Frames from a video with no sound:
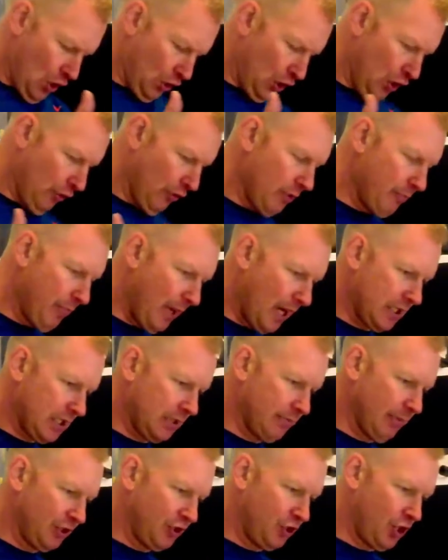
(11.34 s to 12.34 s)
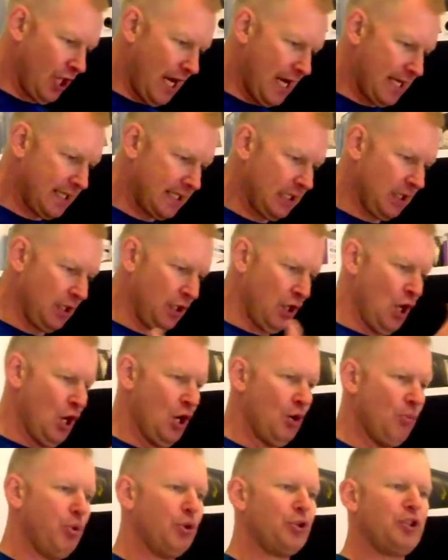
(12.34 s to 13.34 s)
lower the bar to my chest,
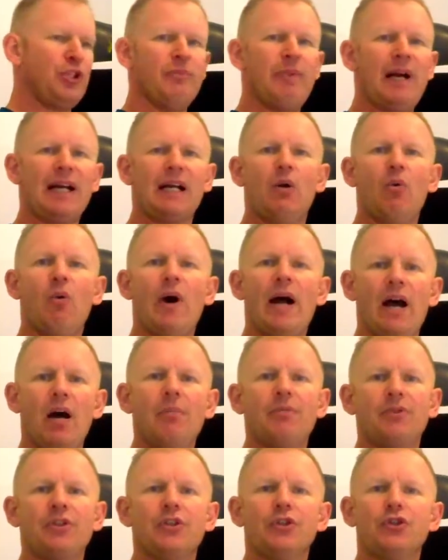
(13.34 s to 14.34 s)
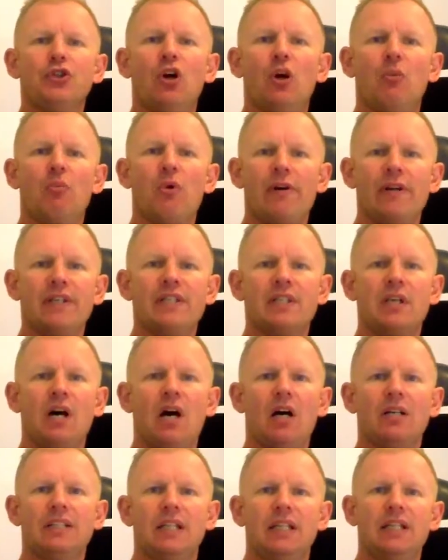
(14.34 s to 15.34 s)
push it back all the way up to the top where it
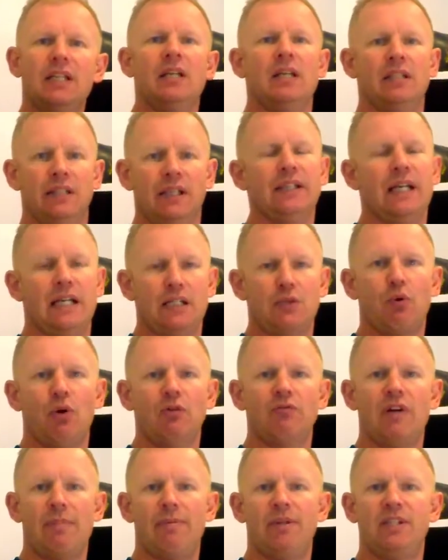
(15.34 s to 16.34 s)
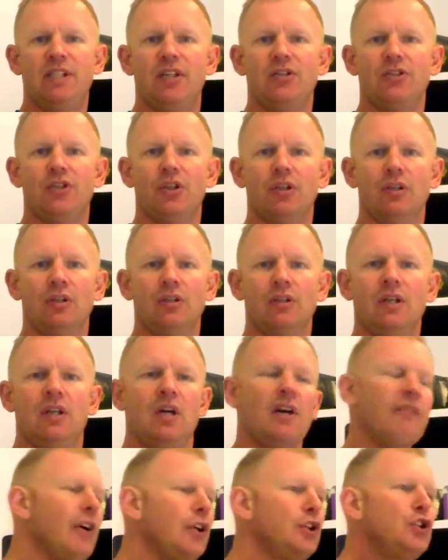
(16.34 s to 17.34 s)
started, and that's one repetition.
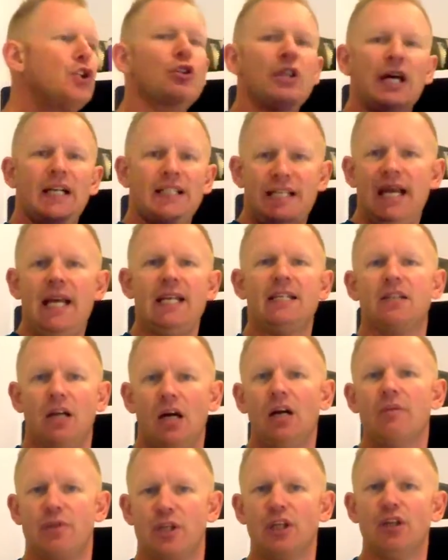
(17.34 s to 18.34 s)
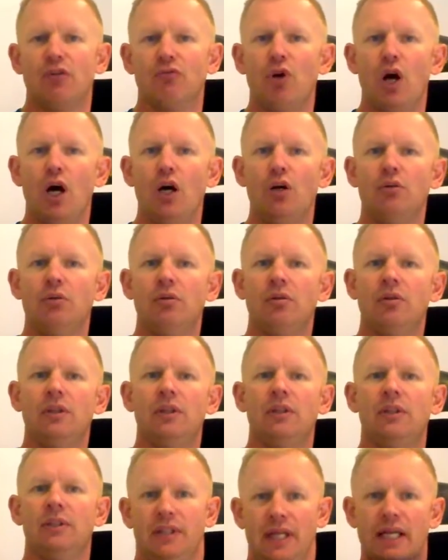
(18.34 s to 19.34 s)
If I do that 10 times in a row,
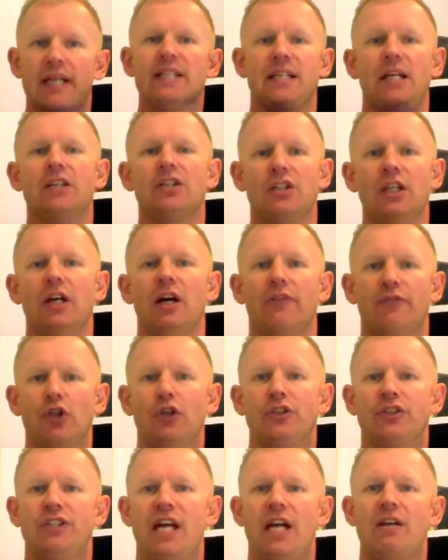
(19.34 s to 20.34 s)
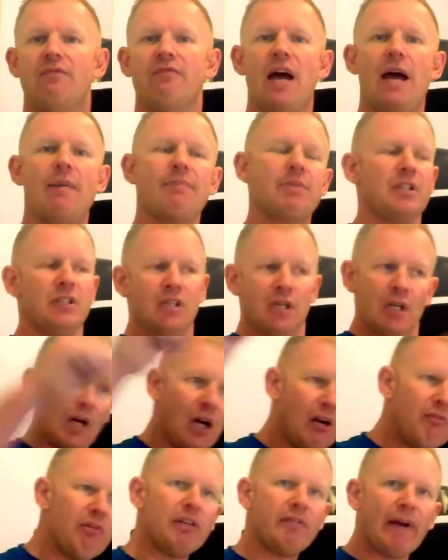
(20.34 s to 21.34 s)
then essentially I've done 10 reps.
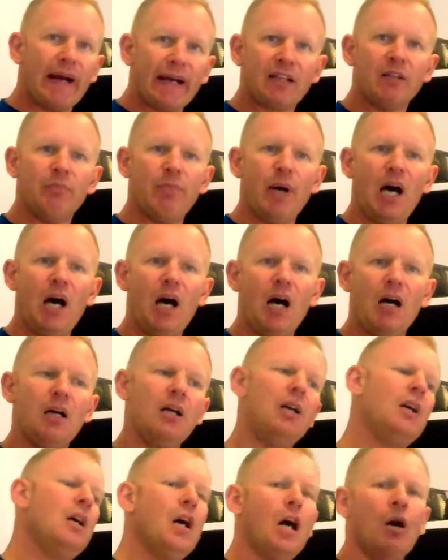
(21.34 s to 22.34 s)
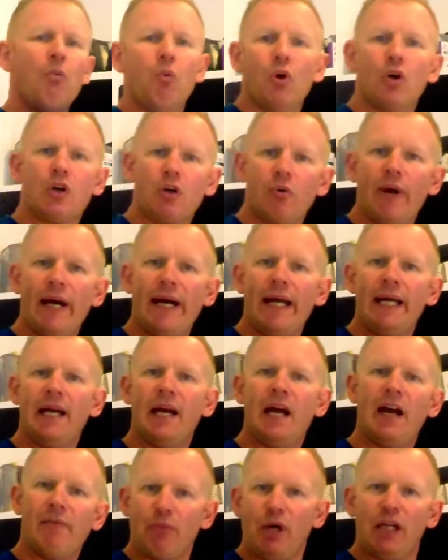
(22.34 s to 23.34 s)
I re-wrap the bar, I walk away,
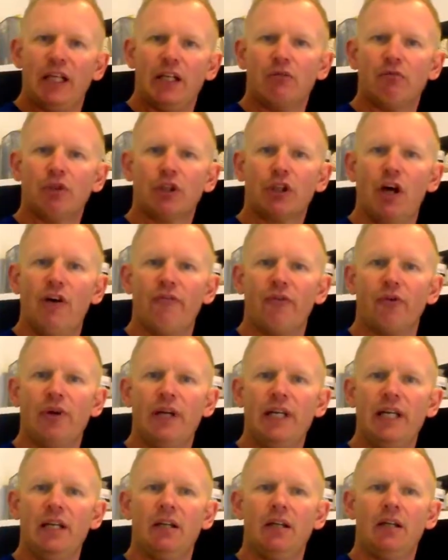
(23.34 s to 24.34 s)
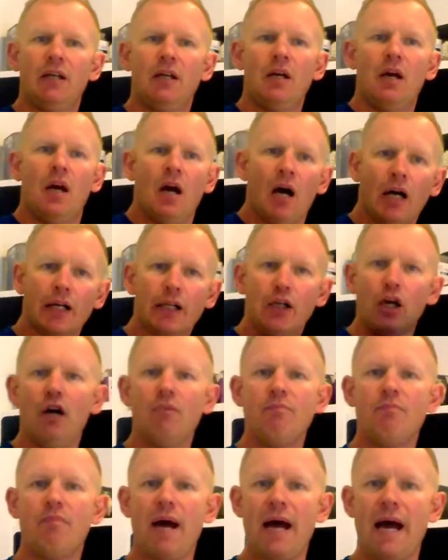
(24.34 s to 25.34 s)
have my little recovery, I
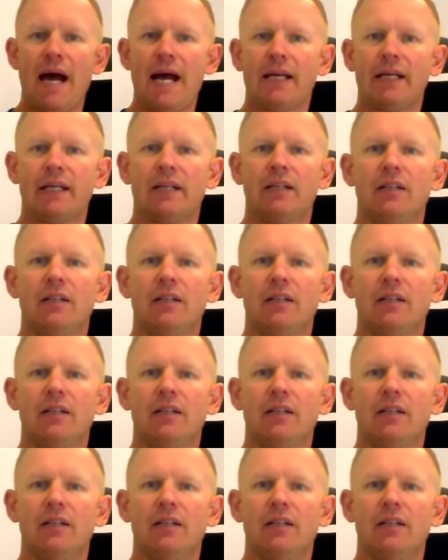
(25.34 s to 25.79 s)
come back,